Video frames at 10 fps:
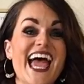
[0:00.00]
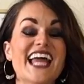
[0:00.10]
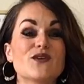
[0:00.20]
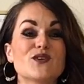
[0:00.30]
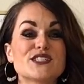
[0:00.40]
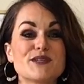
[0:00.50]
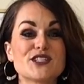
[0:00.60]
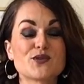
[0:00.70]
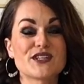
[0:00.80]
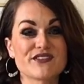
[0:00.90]
And it was
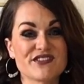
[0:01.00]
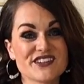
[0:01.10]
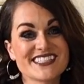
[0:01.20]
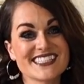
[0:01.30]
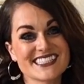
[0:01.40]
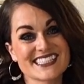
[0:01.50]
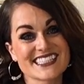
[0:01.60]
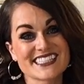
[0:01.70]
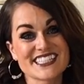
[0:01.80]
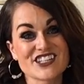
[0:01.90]
between $50 and
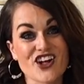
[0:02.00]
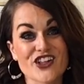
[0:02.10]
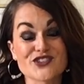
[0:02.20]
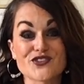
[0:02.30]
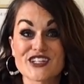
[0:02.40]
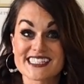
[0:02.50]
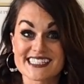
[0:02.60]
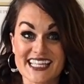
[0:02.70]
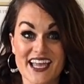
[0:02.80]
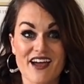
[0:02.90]
$60 for a
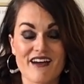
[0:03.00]
set